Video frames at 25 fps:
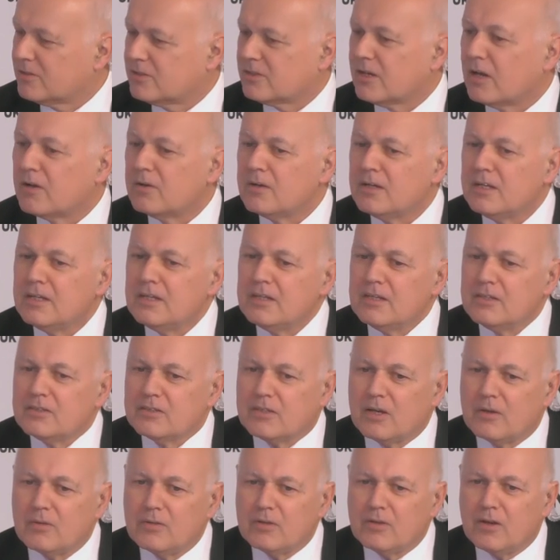So
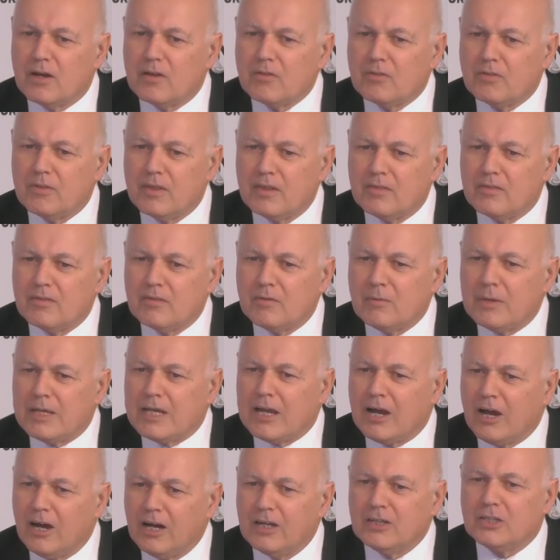you know, we
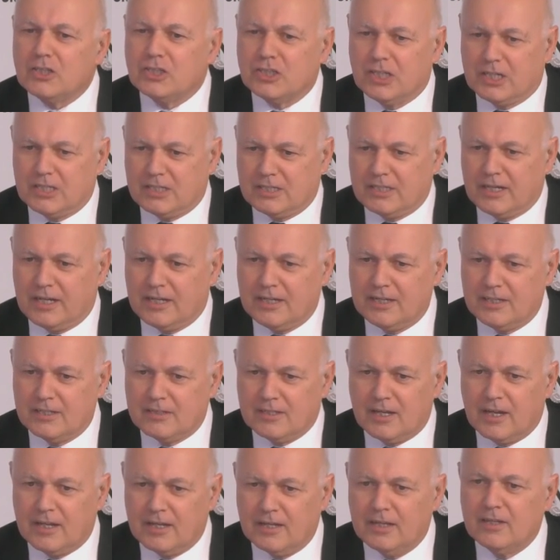can't just suddenly
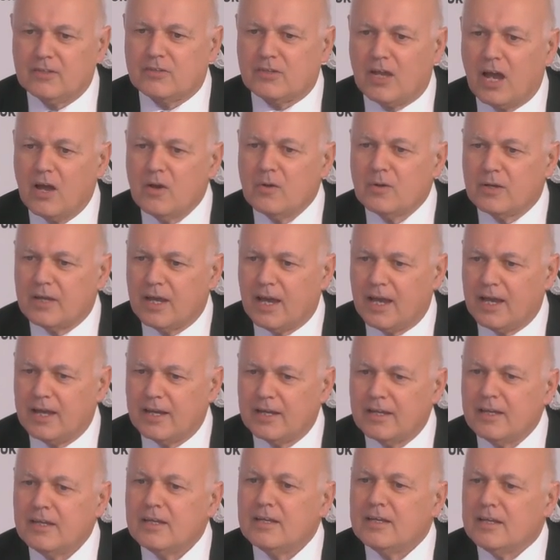say it's
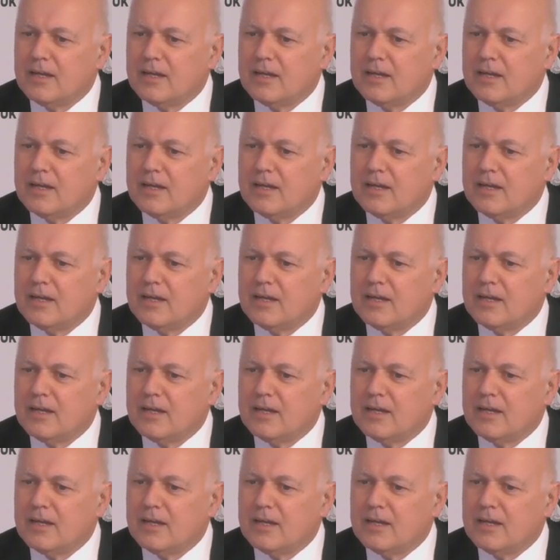okay.